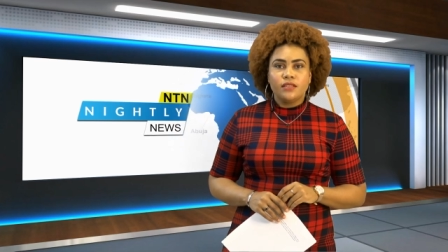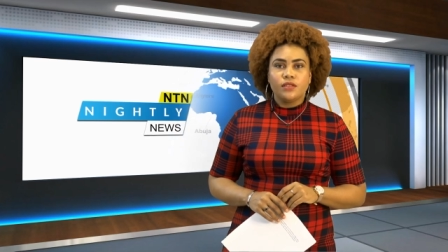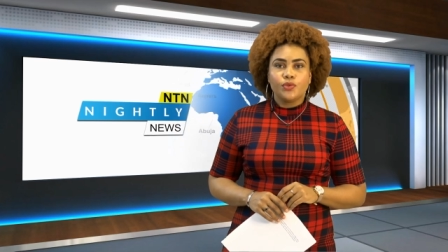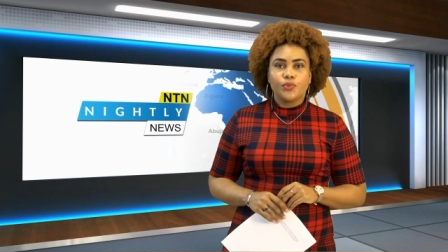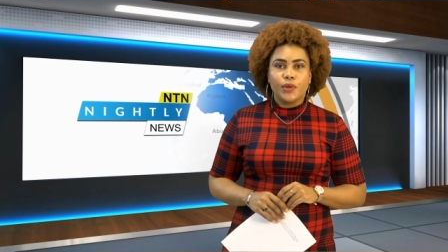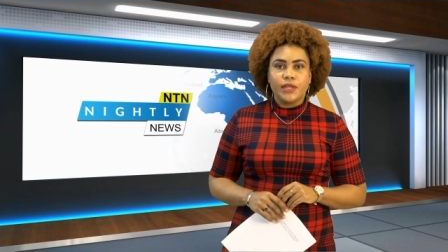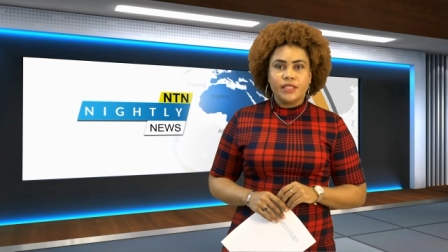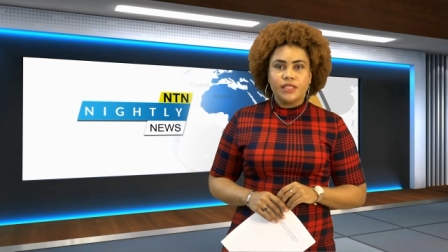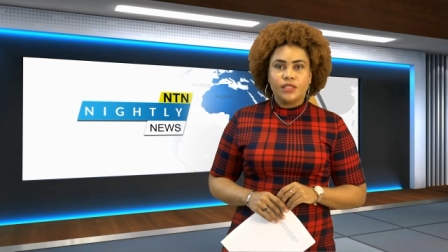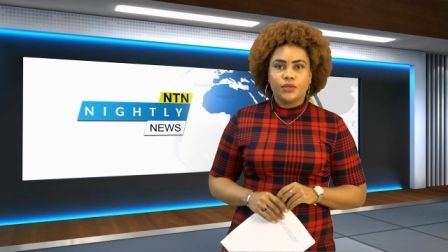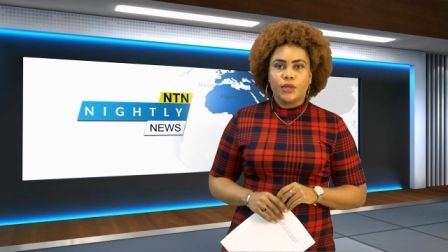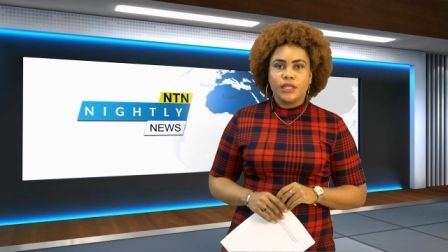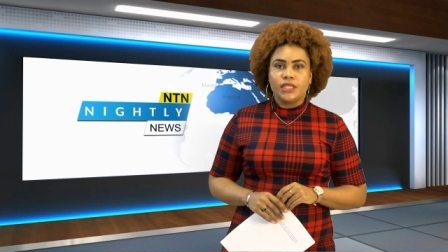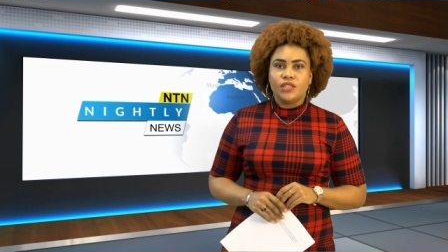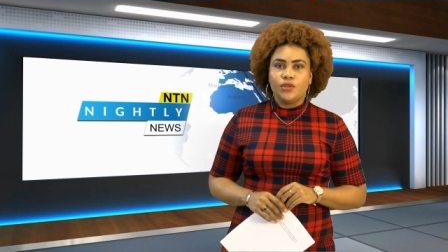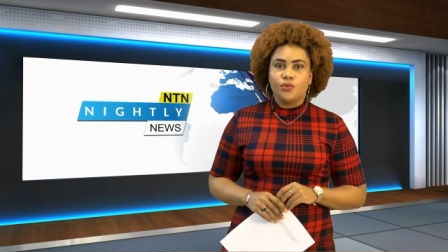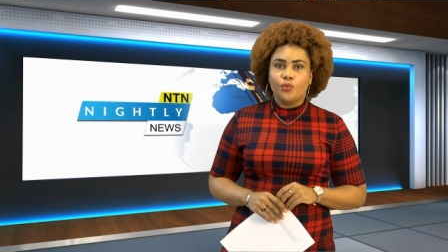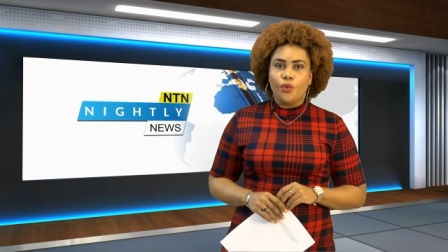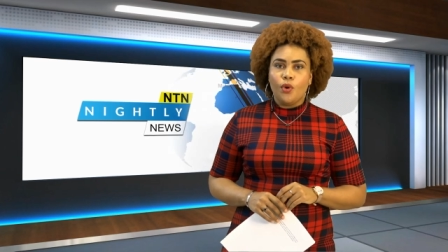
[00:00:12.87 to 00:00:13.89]

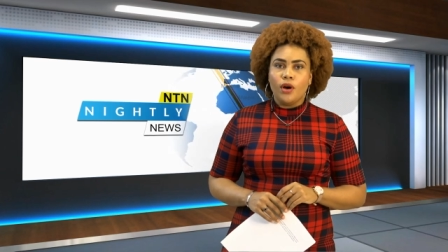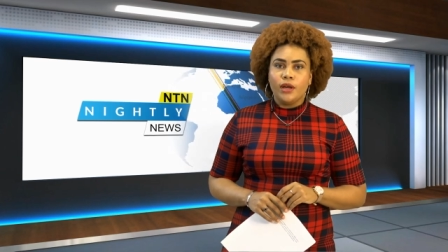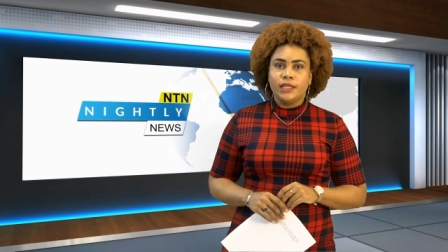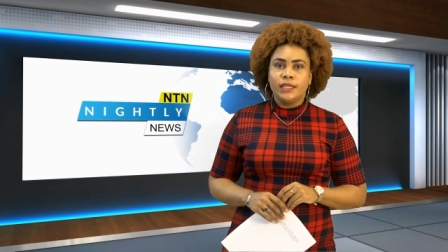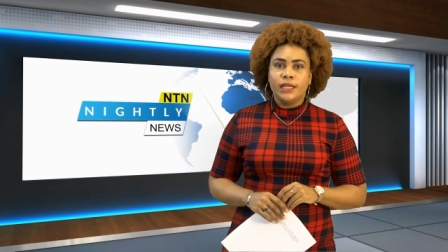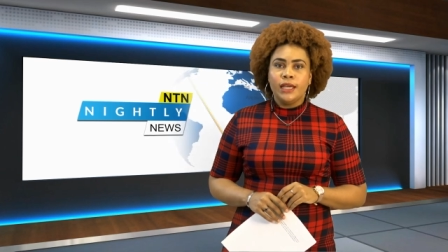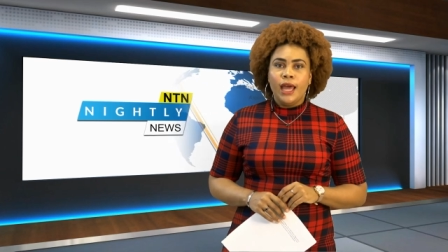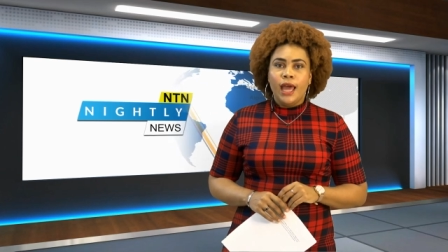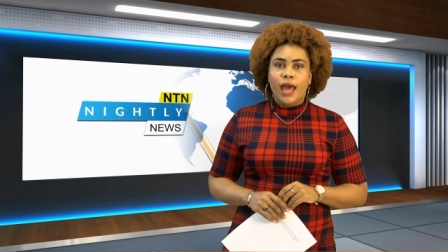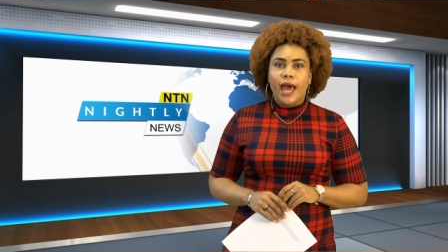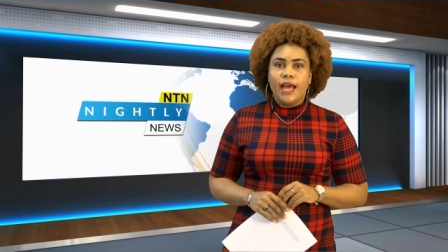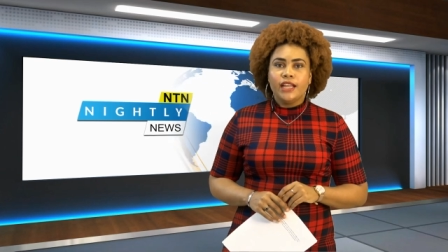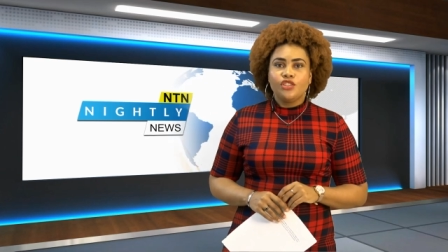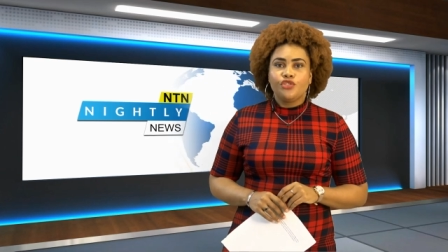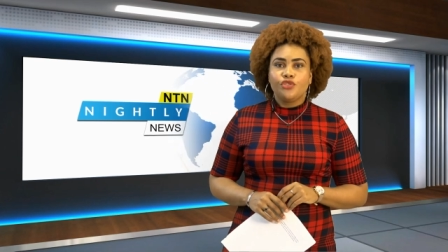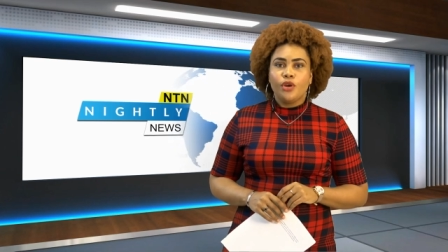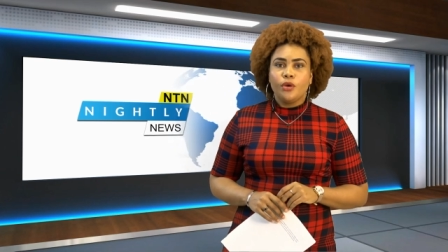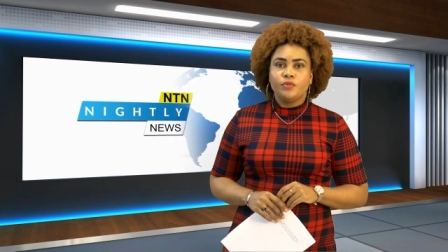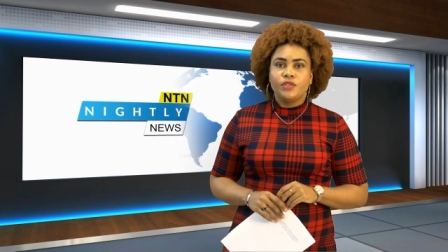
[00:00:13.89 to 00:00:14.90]
2021 had
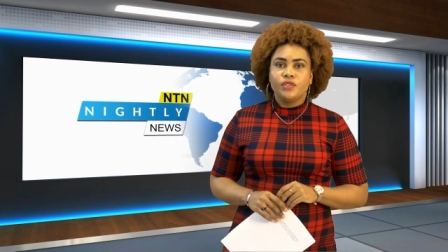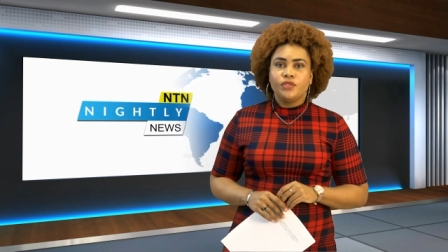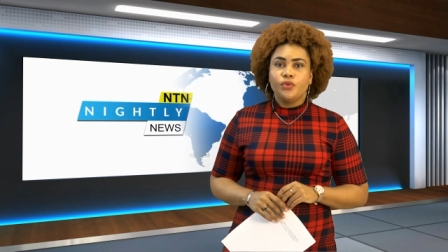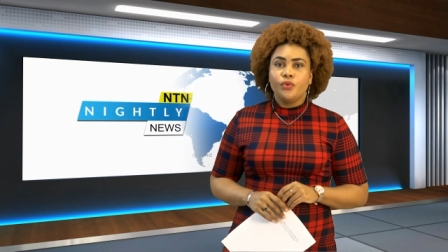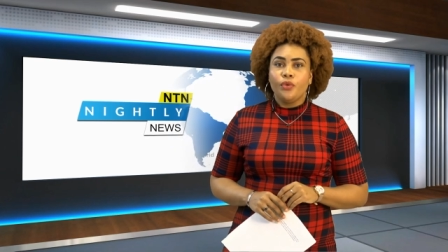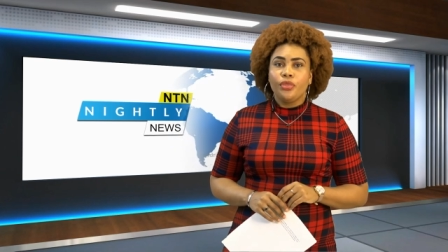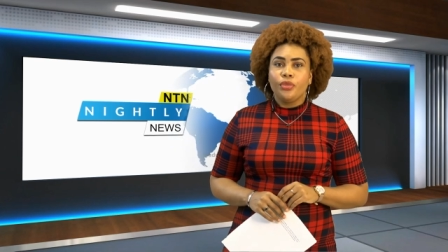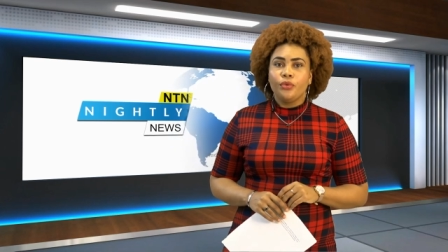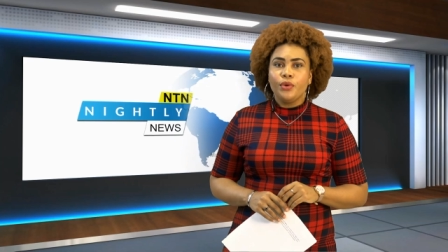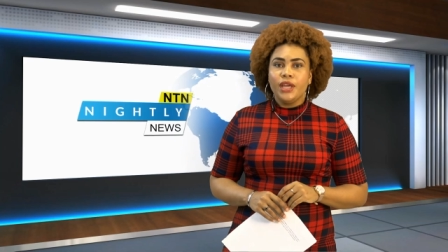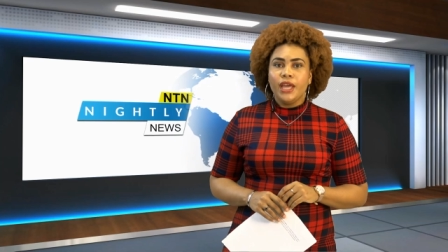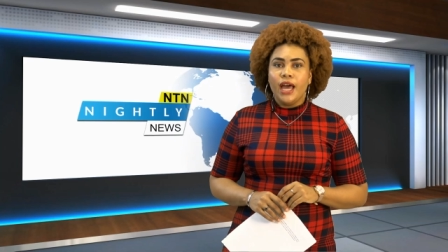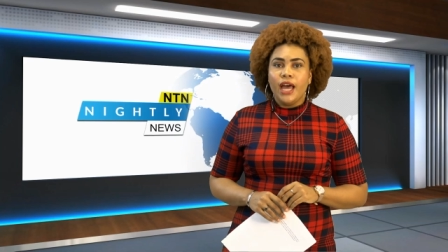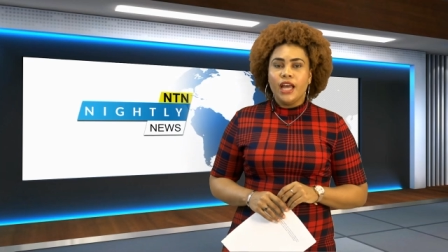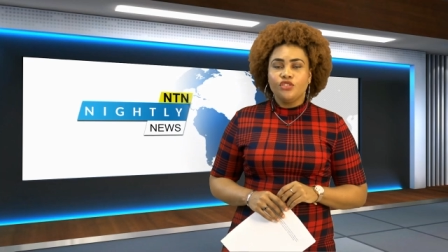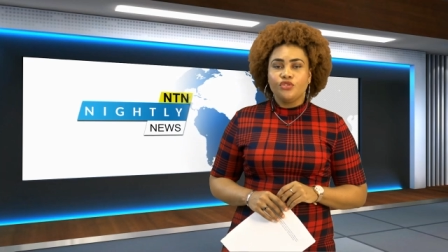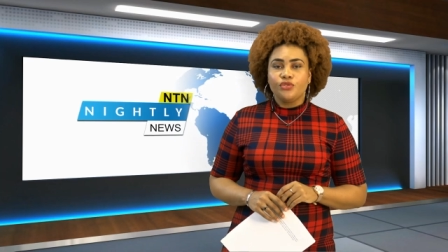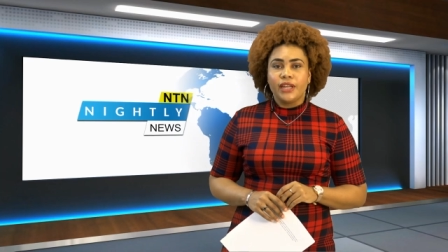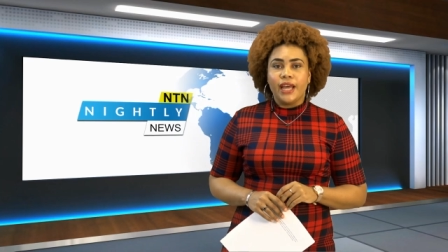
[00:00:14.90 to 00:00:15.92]
dropped to
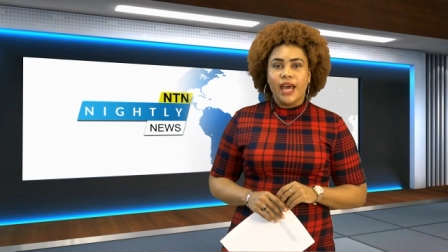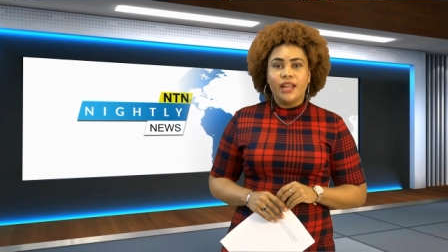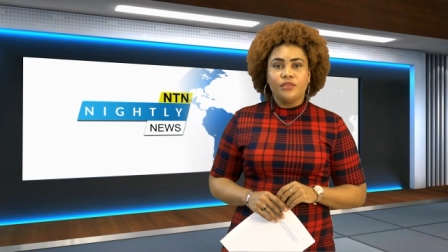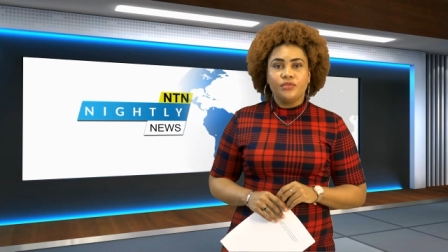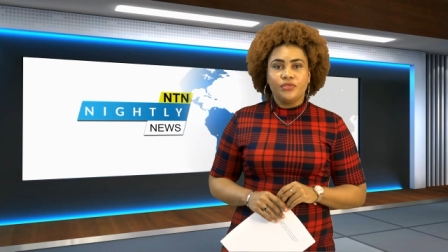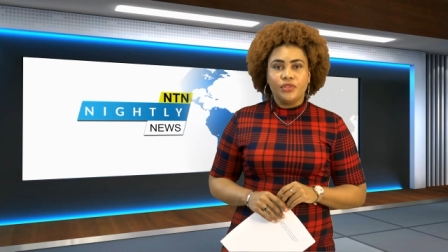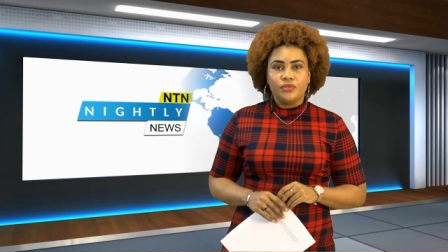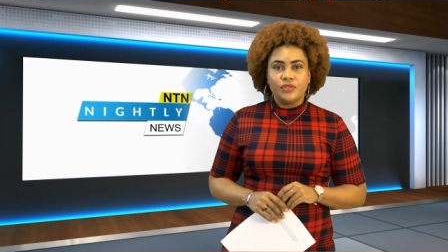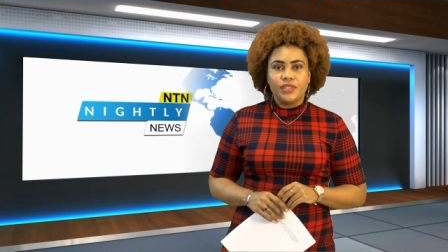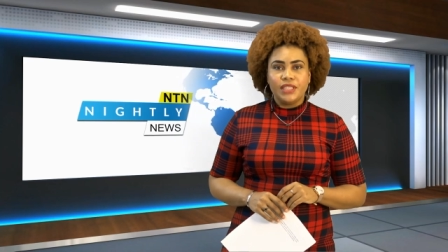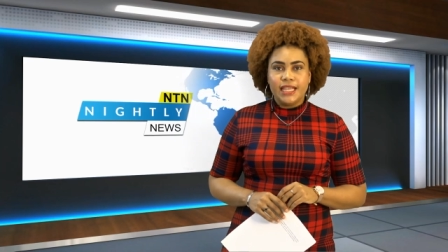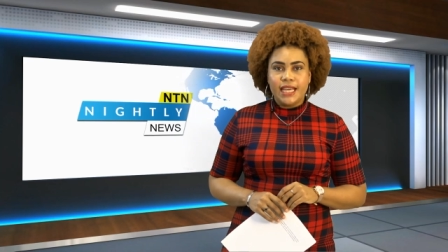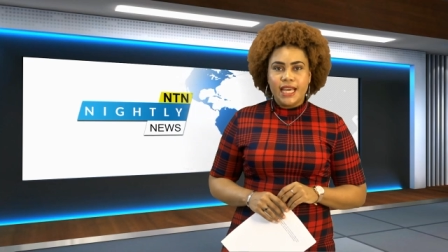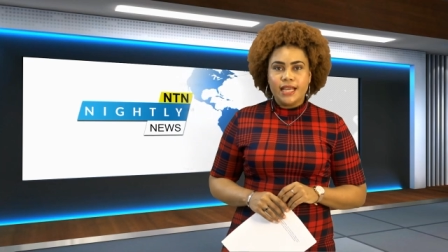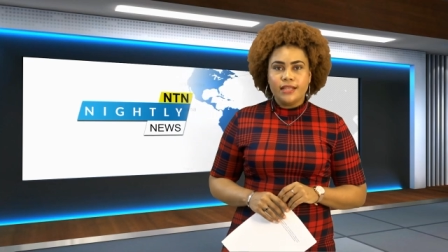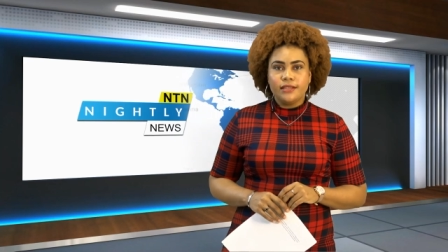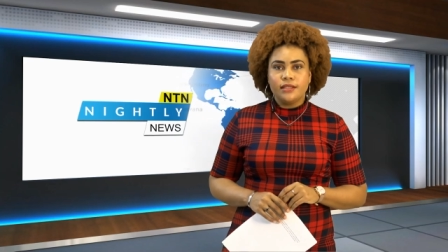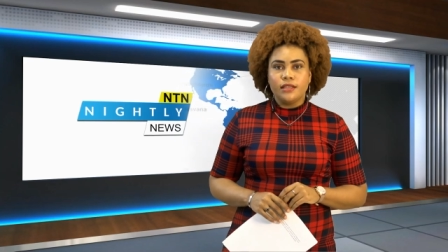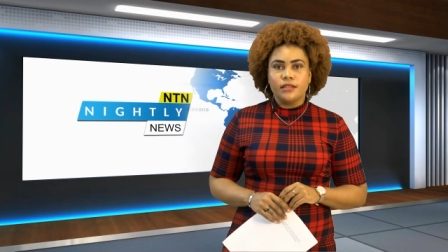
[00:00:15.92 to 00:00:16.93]
350
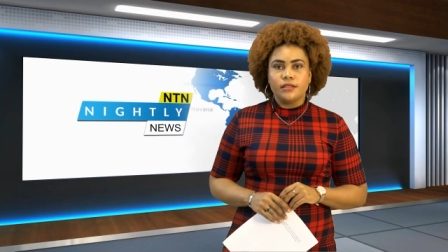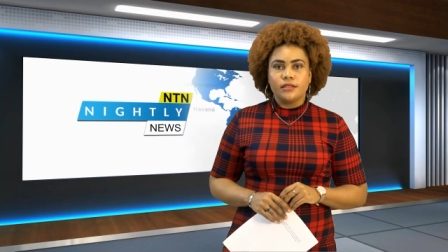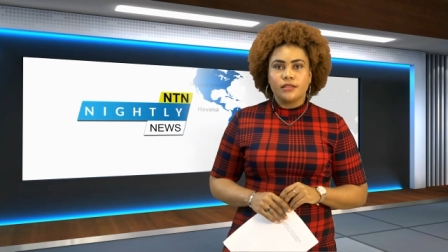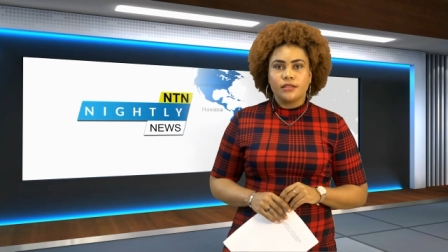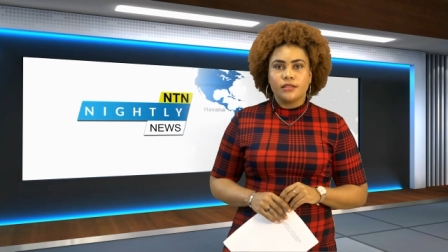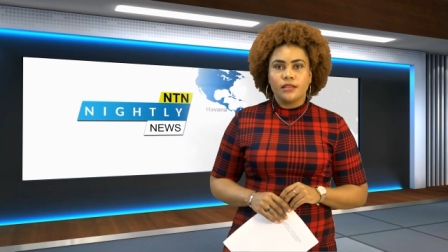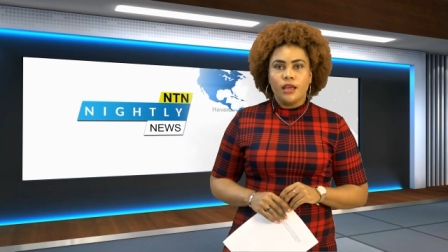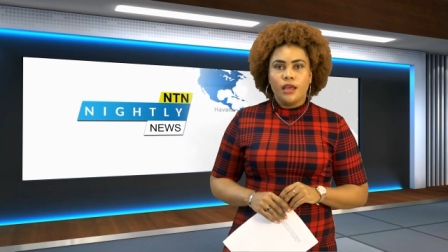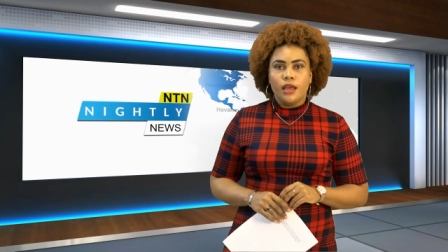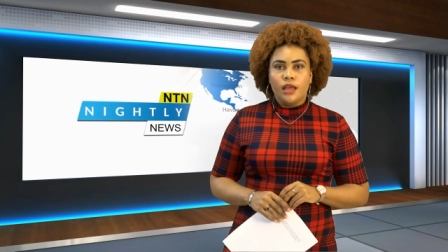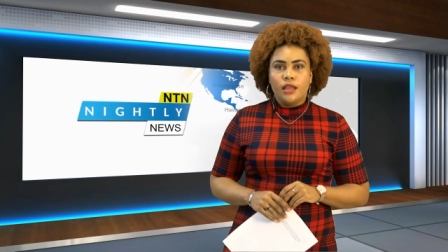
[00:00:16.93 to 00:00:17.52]
cases.